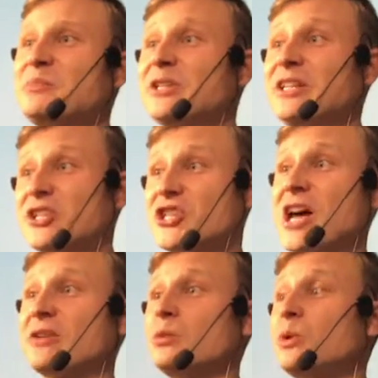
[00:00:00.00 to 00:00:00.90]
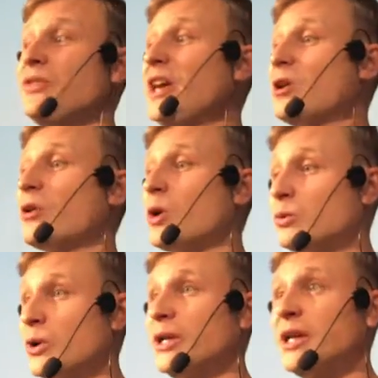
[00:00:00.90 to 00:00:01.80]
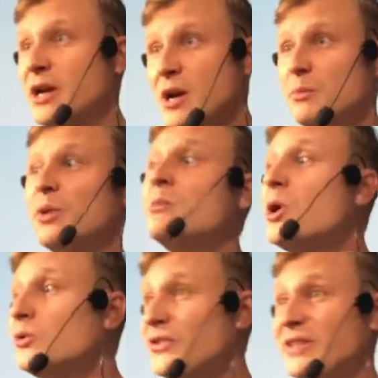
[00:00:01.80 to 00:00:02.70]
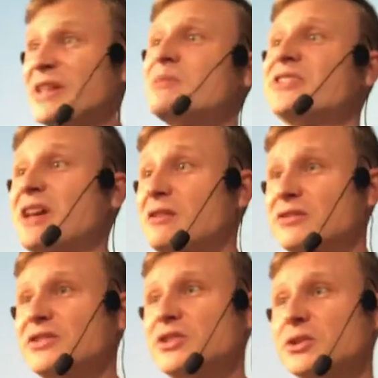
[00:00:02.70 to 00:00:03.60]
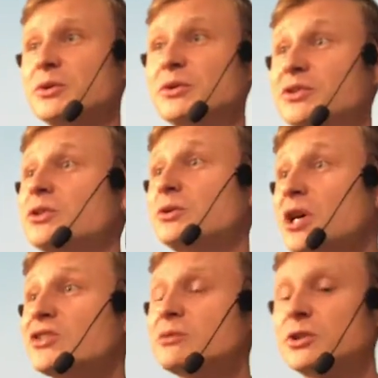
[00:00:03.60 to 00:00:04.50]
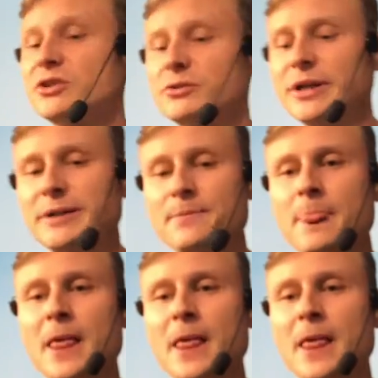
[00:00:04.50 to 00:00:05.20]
but in a channel where they are already promoting themselves to customers, right?